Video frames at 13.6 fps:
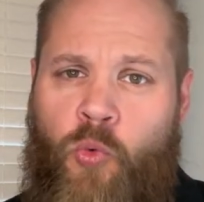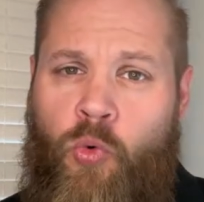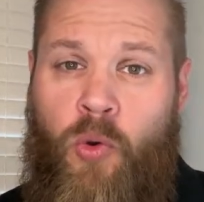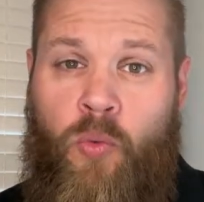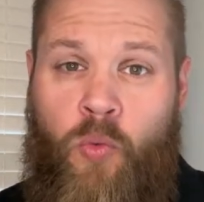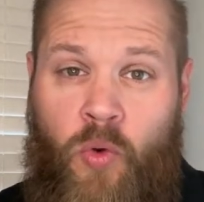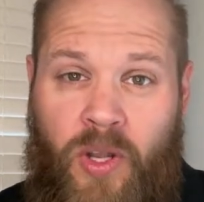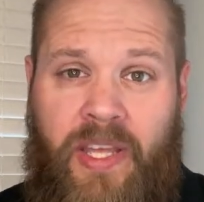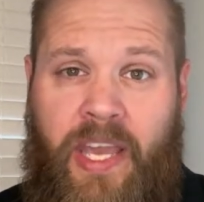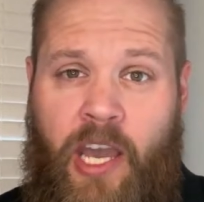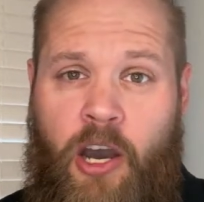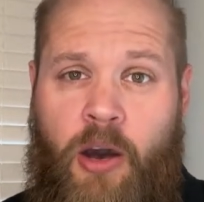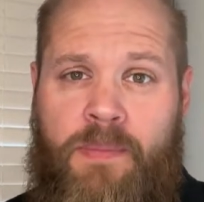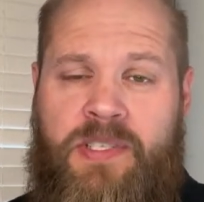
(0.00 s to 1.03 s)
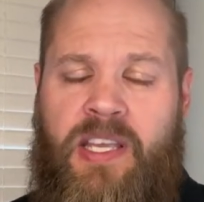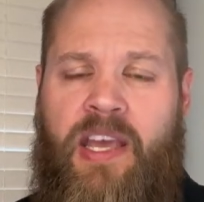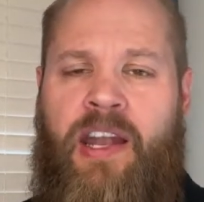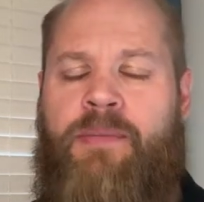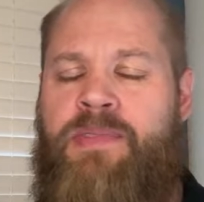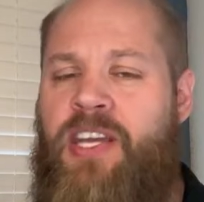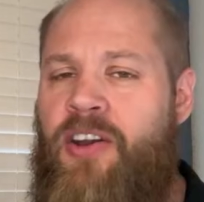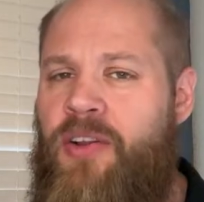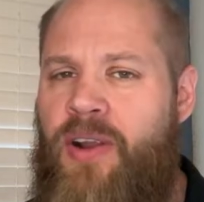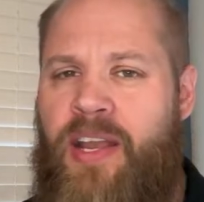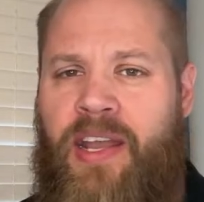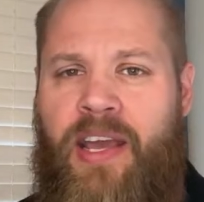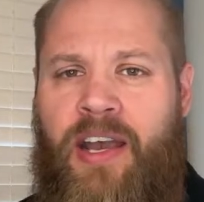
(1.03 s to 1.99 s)
What really helps, and I'm telling you
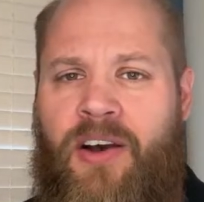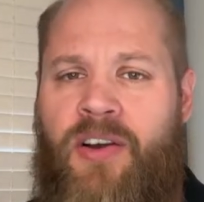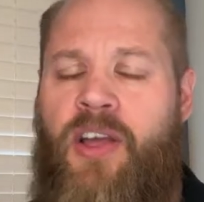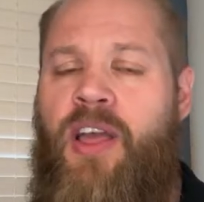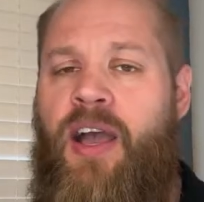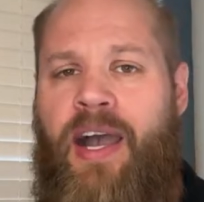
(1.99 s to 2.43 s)
right now,